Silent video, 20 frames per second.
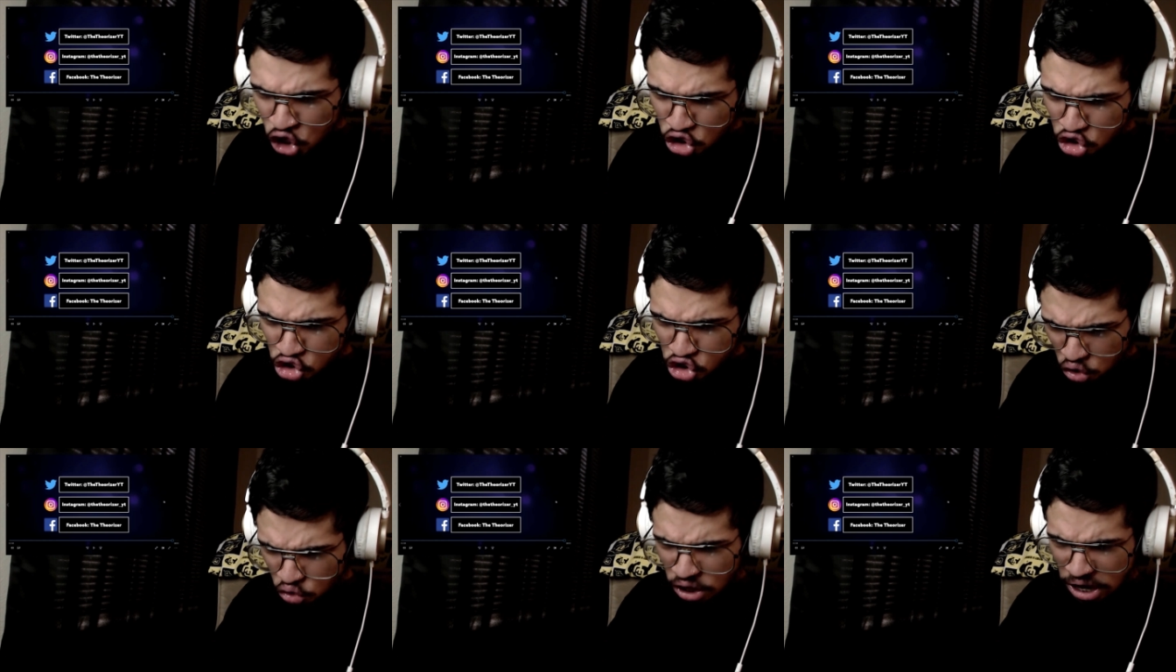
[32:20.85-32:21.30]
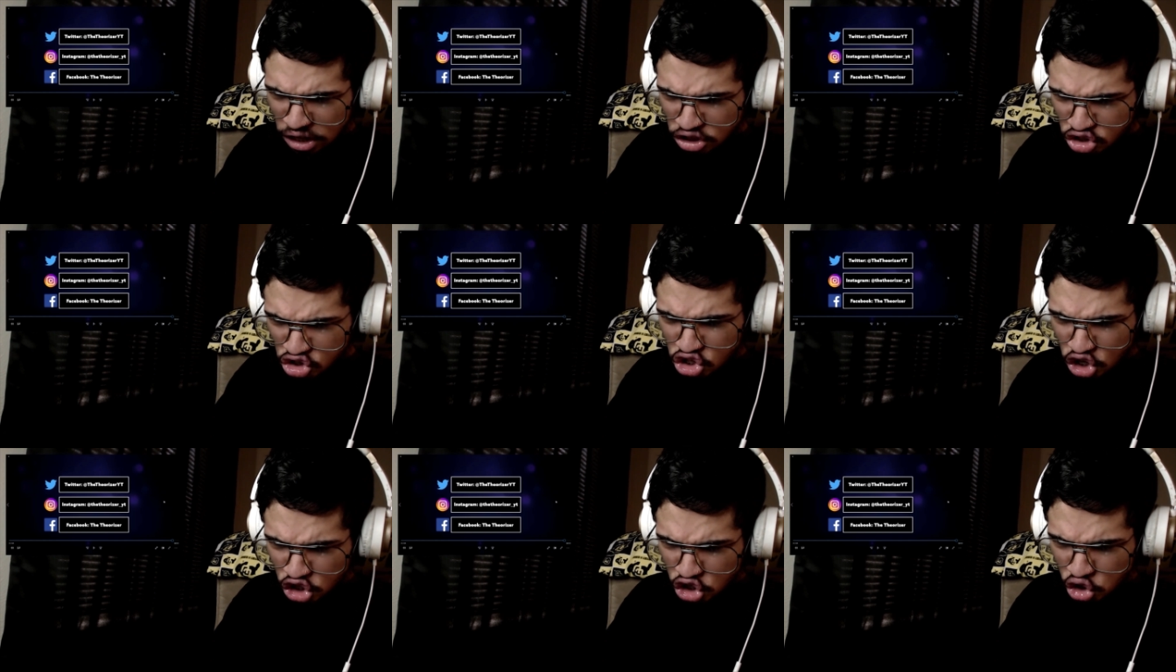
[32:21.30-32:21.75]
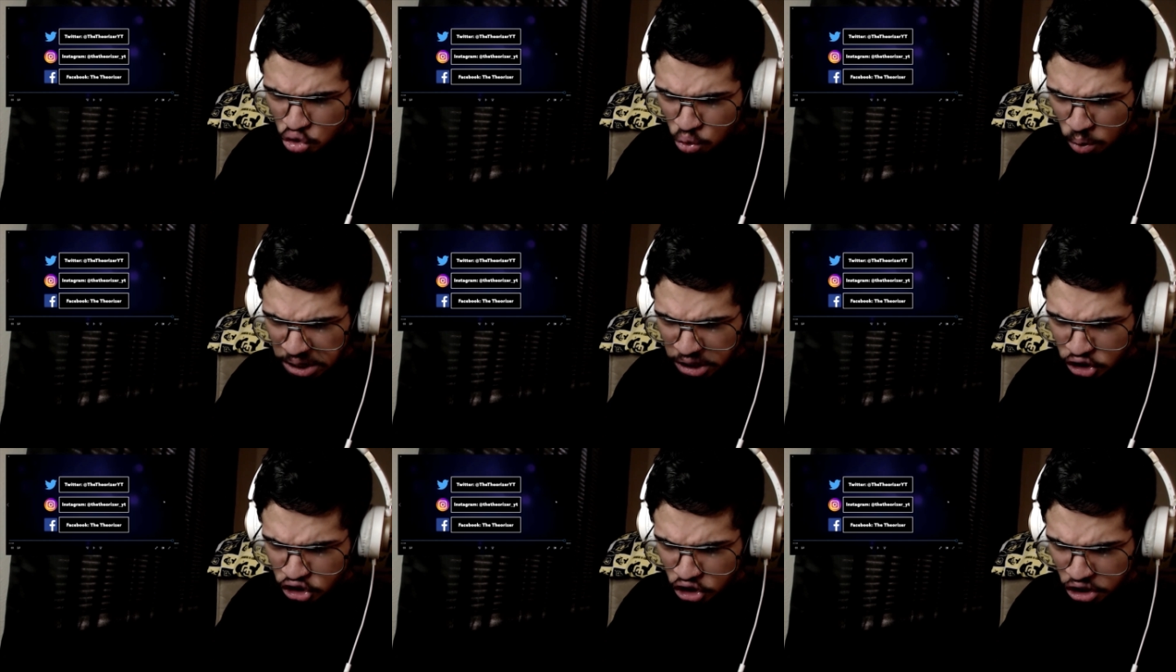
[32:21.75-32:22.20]
So that
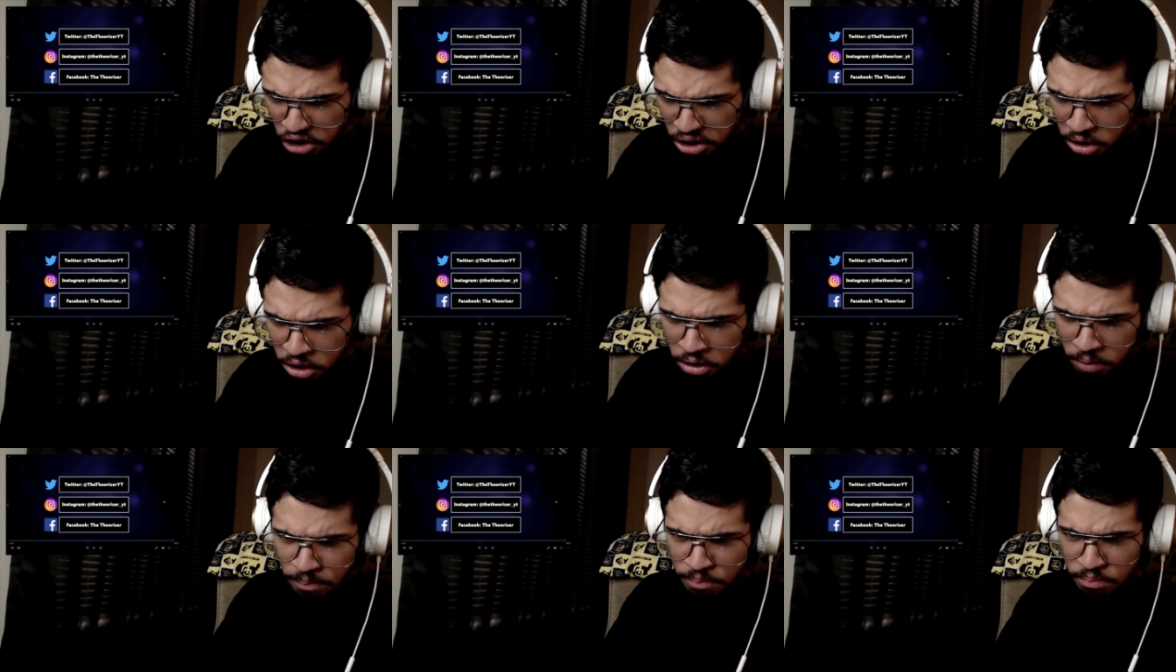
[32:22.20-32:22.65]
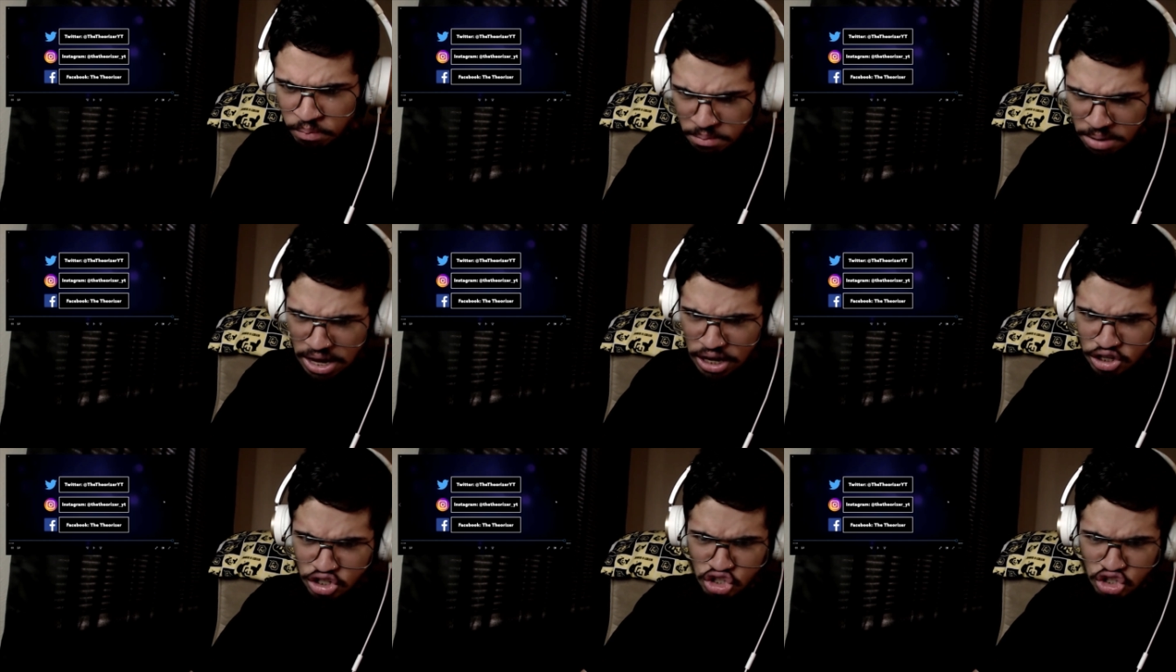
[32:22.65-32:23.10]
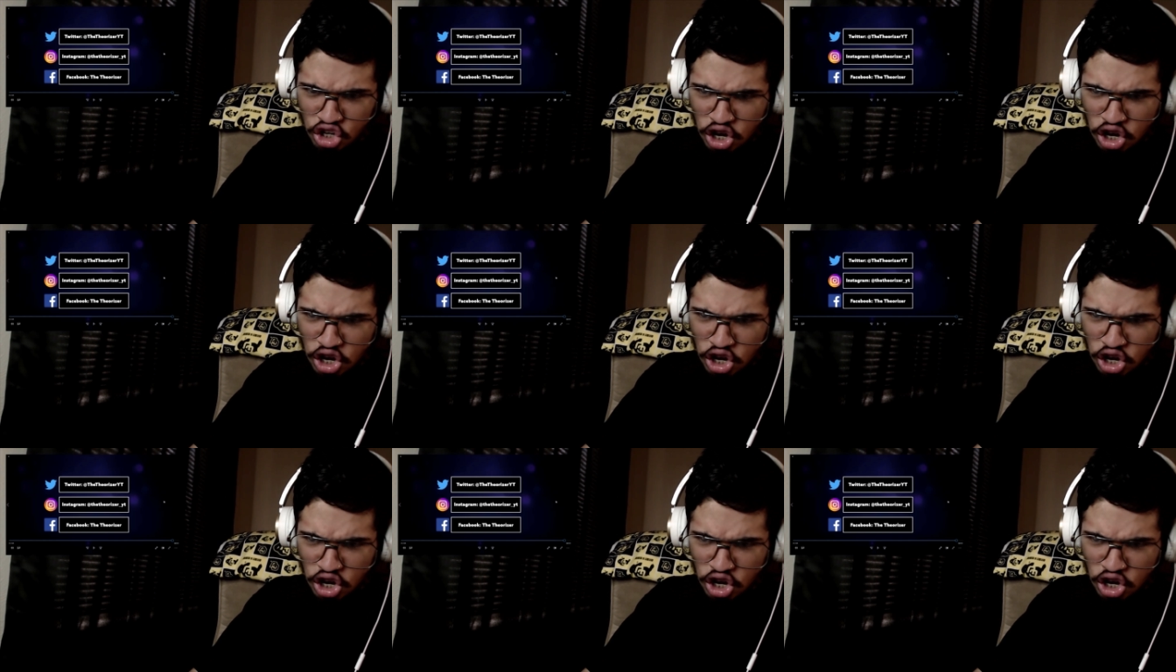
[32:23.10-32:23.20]
situation makes